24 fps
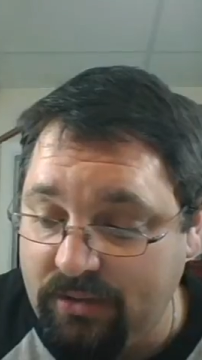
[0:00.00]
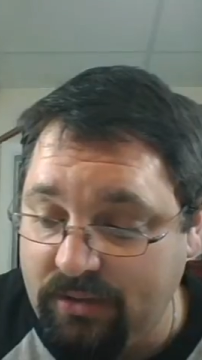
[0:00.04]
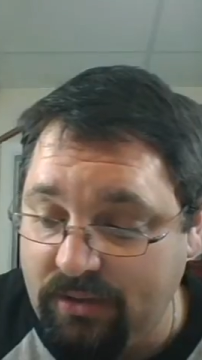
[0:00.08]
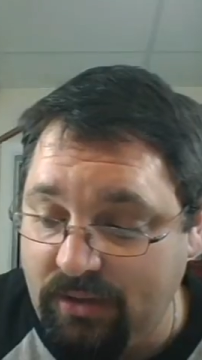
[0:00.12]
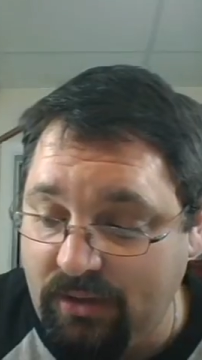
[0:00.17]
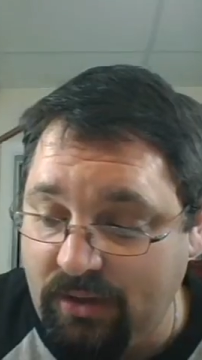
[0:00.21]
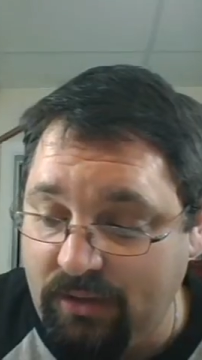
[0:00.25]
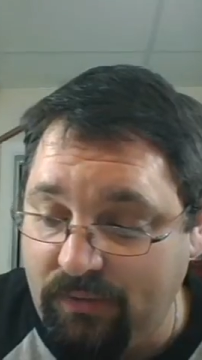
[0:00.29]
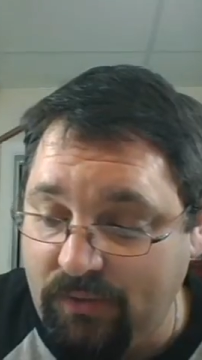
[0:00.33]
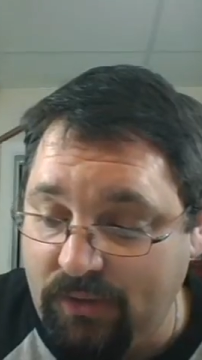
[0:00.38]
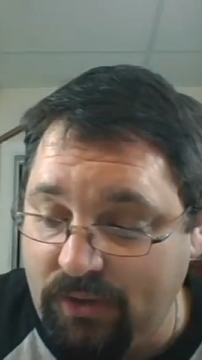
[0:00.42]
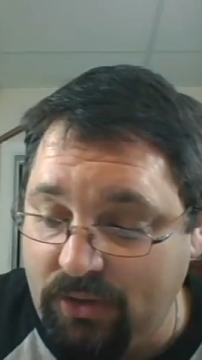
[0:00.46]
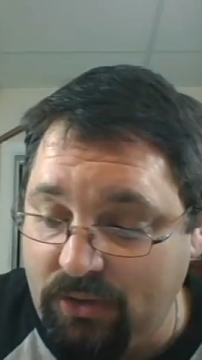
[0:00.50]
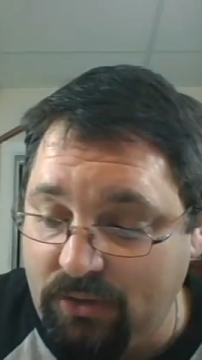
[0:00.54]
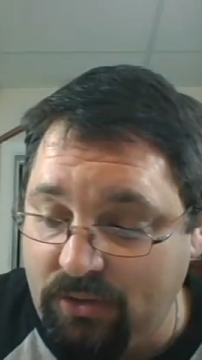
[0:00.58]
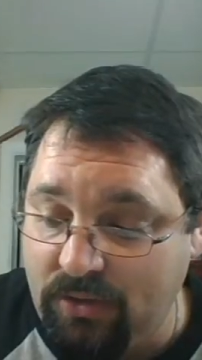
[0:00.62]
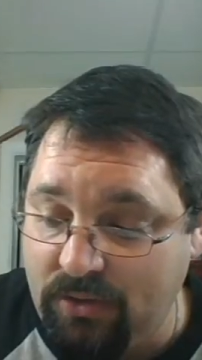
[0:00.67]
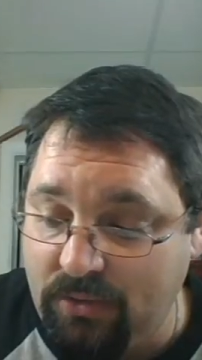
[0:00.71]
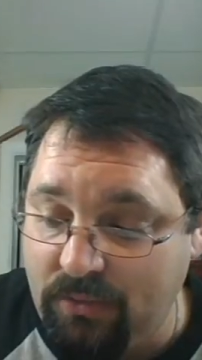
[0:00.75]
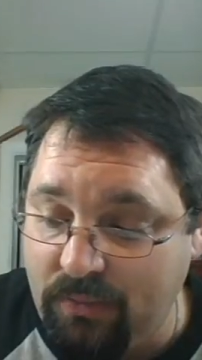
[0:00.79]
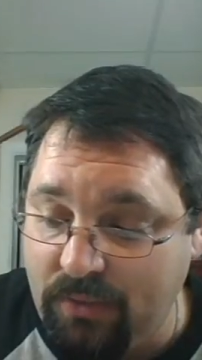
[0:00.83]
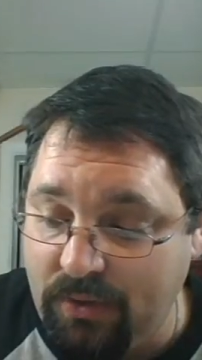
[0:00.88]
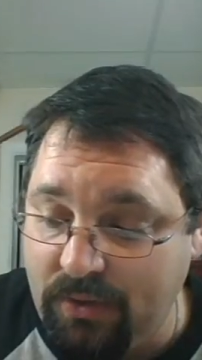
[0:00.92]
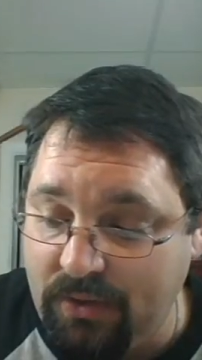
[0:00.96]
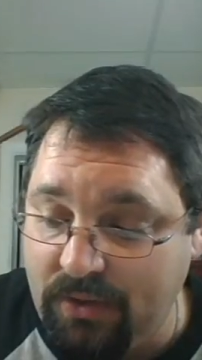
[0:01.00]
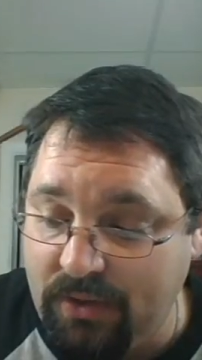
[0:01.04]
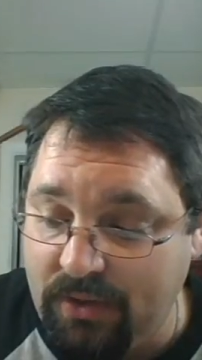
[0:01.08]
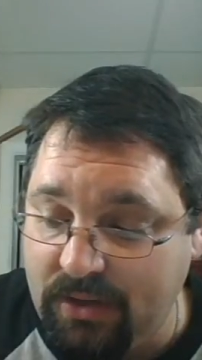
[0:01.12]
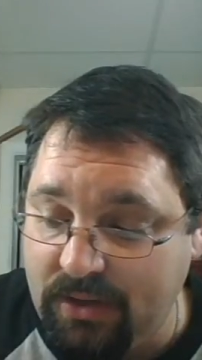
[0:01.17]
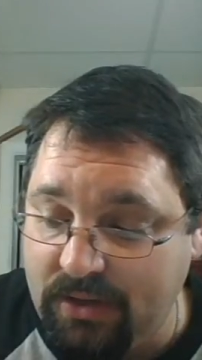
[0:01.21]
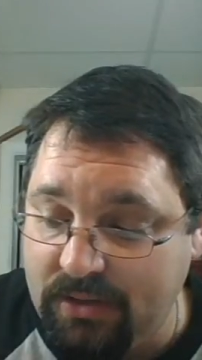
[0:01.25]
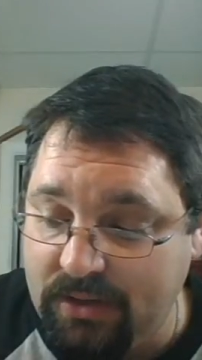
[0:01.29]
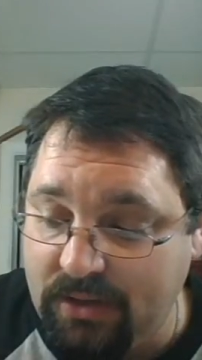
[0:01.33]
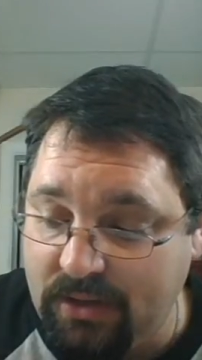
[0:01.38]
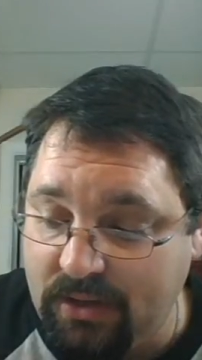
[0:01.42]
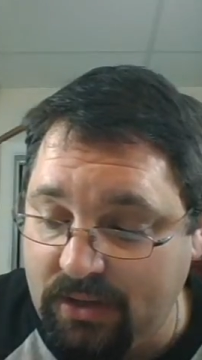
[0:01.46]
if a unit with
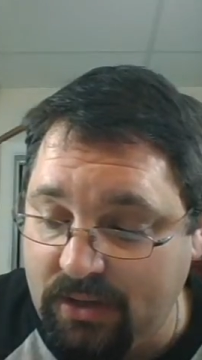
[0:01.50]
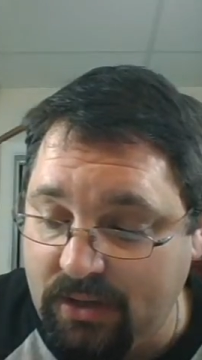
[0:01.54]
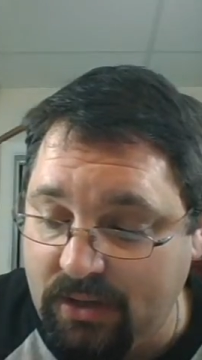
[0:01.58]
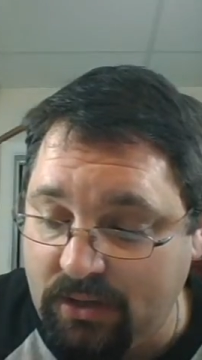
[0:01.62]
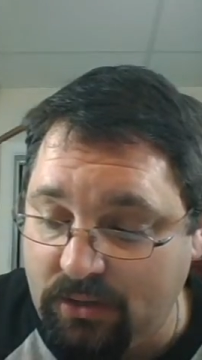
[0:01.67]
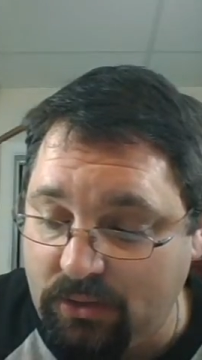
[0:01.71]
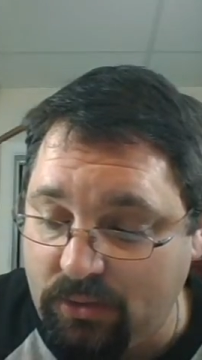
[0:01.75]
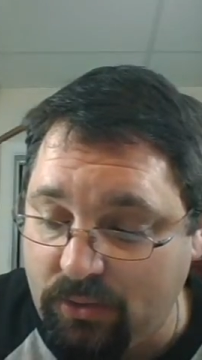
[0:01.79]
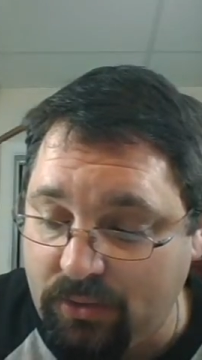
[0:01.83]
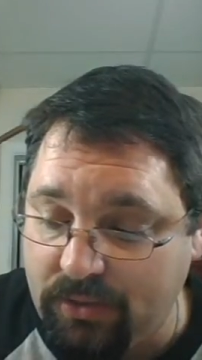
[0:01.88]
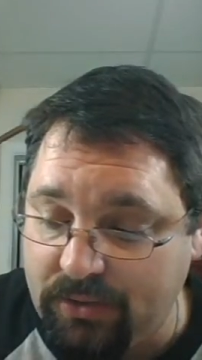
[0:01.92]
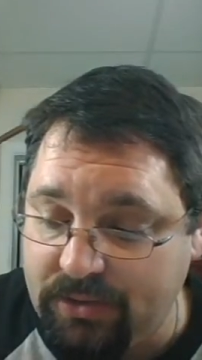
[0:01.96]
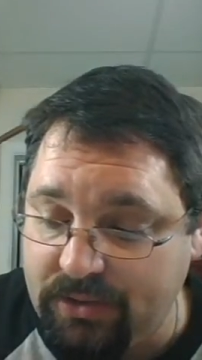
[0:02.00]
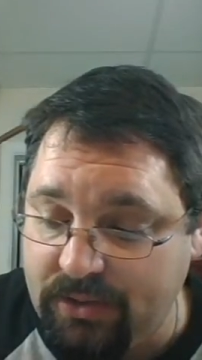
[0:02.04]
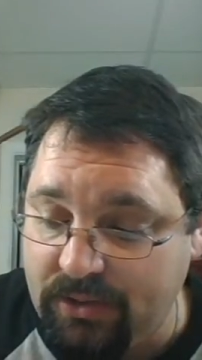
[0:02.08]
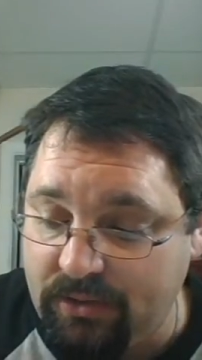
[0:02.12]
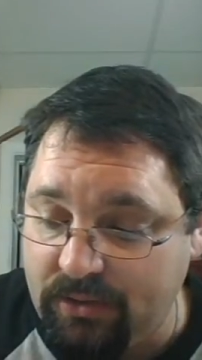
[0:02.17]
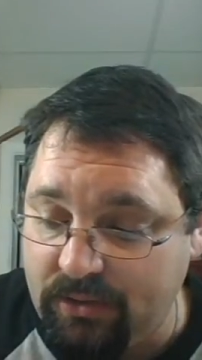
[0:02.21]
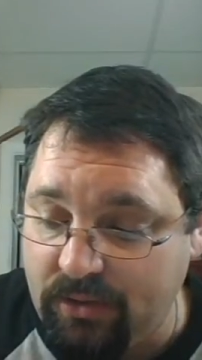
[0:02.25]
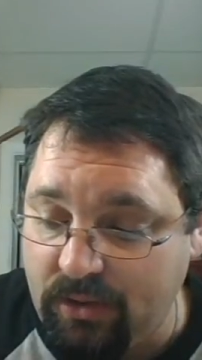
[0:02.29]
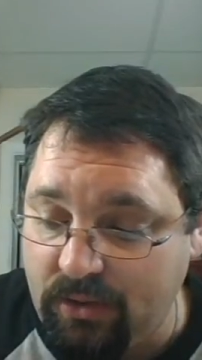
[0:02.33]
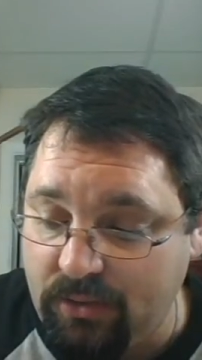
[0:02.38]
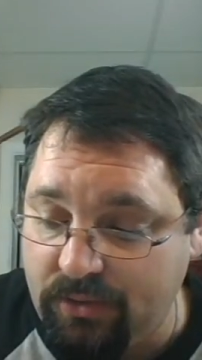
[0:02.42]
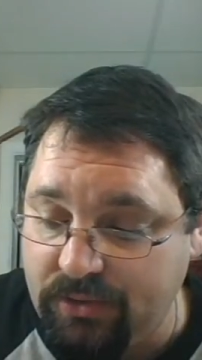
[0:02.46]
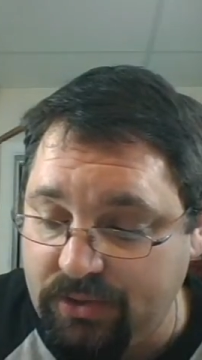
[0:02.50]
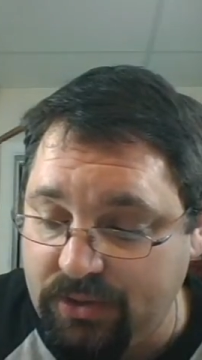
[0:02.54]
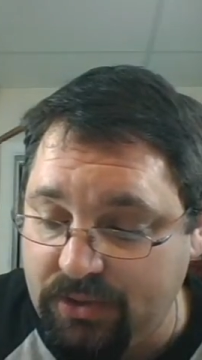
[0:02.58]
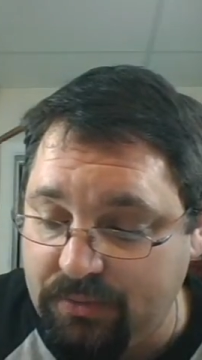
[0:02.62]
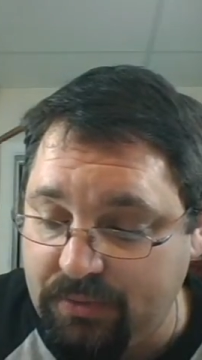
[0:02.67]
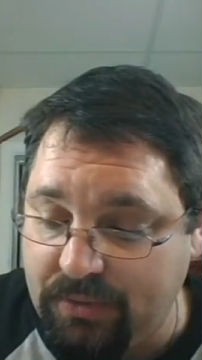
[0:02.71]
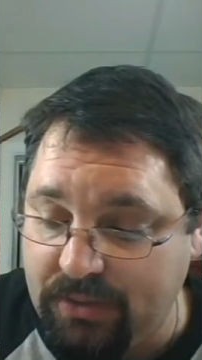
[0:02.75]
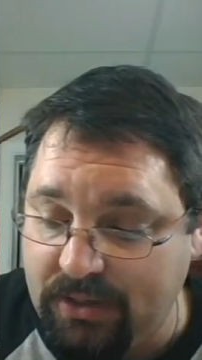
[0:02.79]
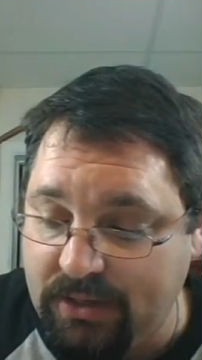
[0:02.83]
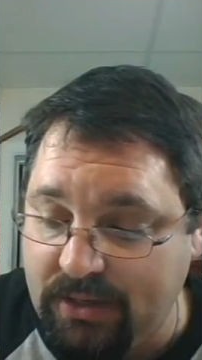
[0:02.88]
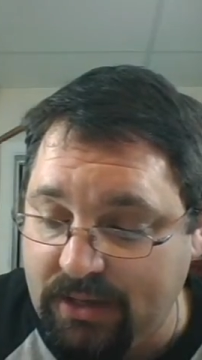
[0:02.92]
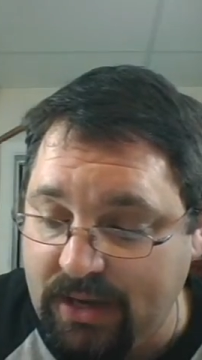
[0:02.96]
the Lore Stealer Host is
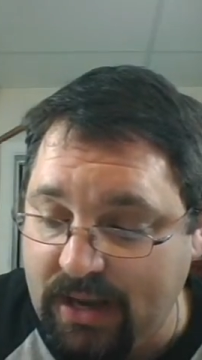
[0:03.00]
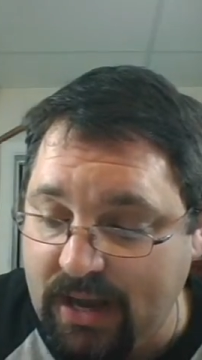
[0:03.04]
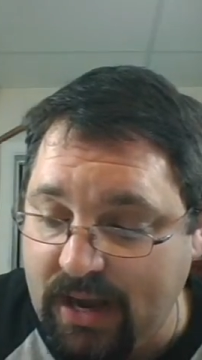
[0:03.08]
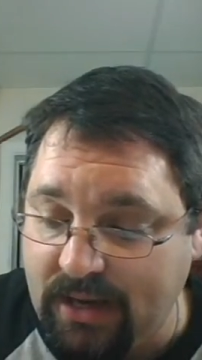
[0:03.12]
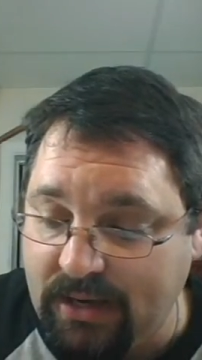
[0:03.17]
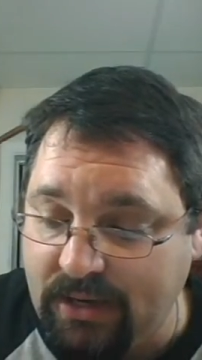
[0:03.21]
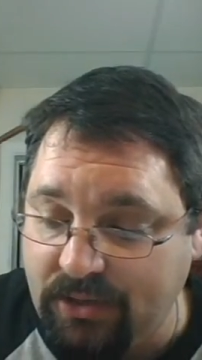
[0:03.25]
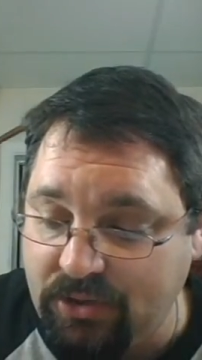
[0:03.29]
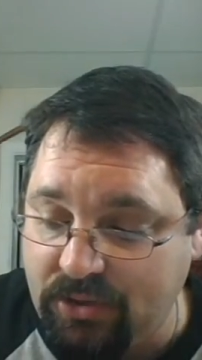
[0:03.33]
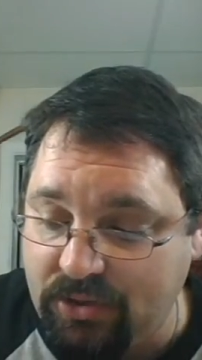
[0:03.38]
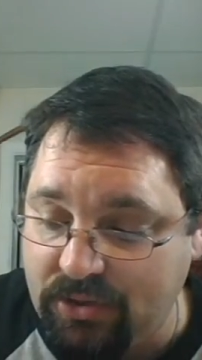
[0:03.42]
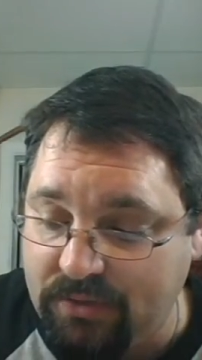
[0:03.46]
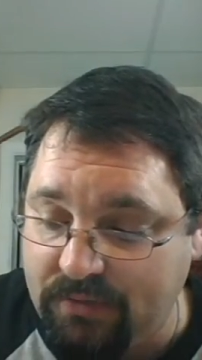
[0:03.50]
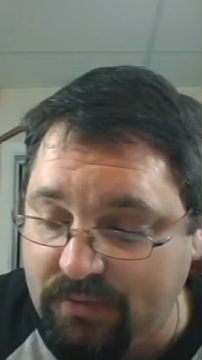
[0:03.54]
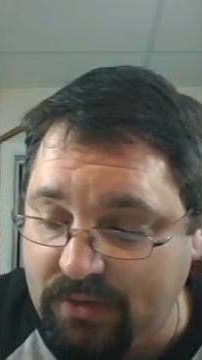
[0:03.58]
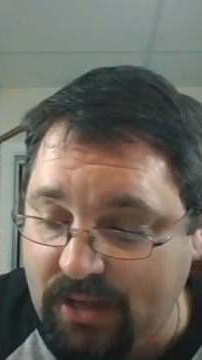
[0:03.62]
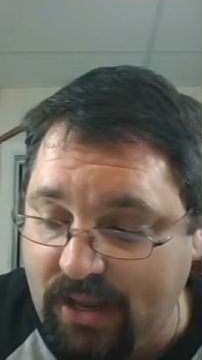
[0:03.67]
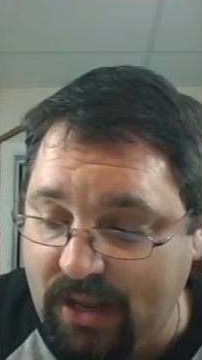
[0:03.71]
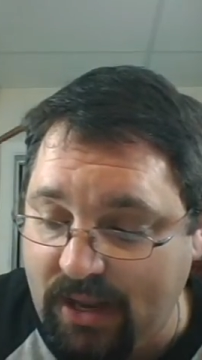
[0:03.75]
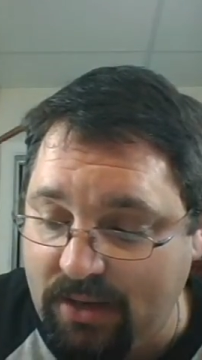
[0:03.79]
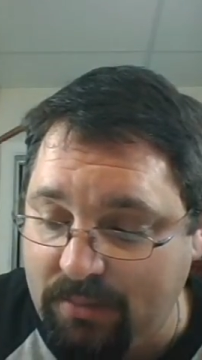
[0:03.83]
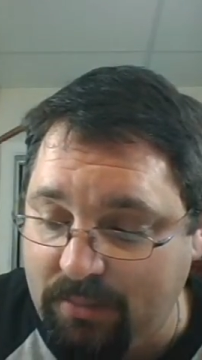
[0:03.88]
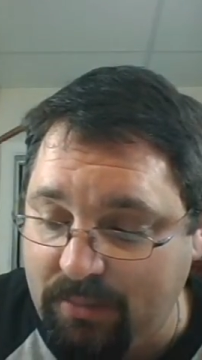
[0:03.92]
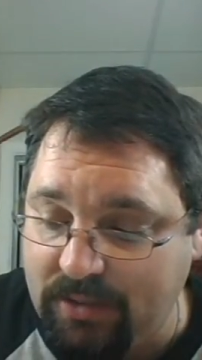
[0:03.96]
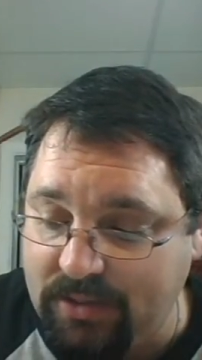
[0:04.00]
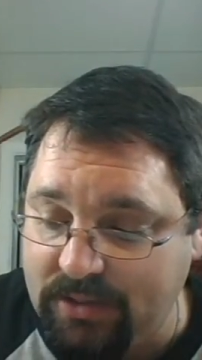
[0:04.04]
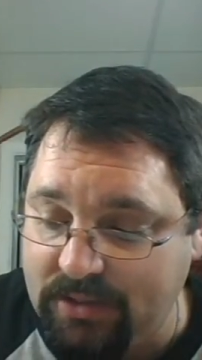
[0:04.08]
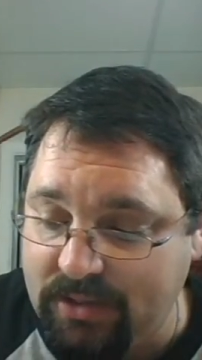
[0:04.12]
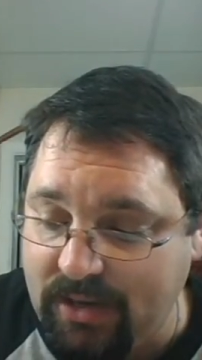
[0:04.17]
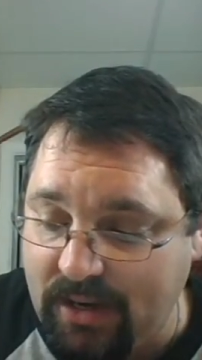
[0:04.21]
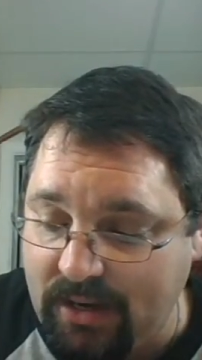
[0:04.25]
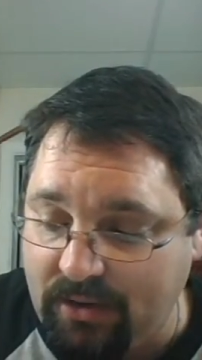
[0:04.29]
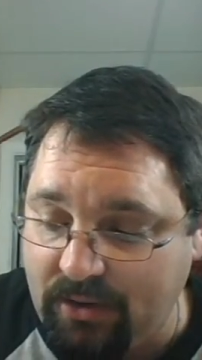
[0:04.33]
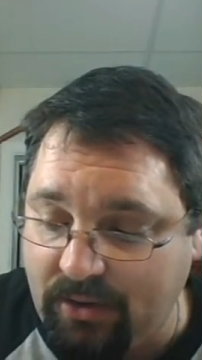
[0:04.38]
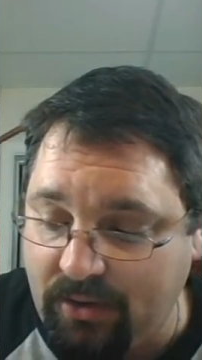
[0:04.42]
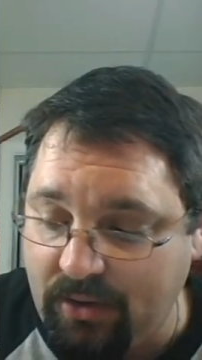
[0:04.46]
within 9 inches of an enemy
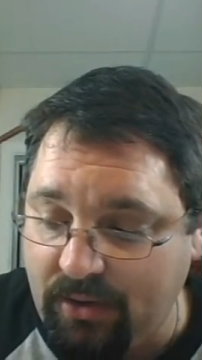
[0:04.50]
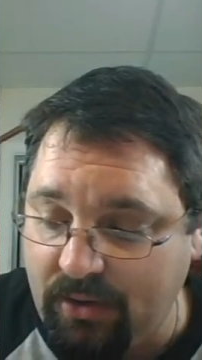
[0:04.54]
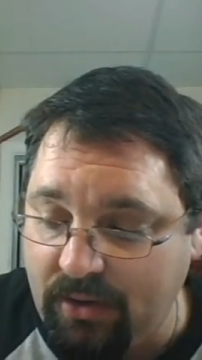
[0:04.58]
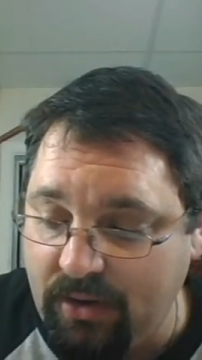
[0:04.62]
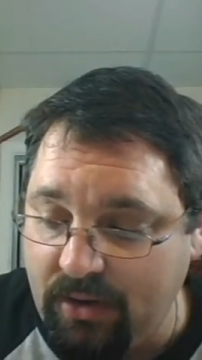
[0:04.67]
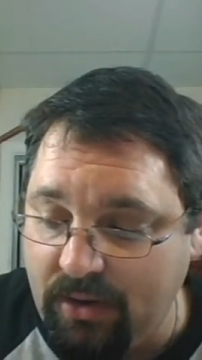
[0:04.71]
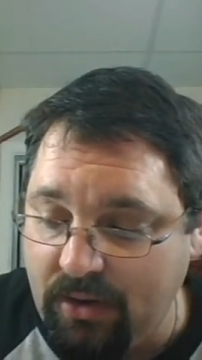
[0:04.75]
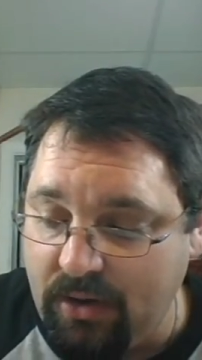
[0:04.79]
Psyker,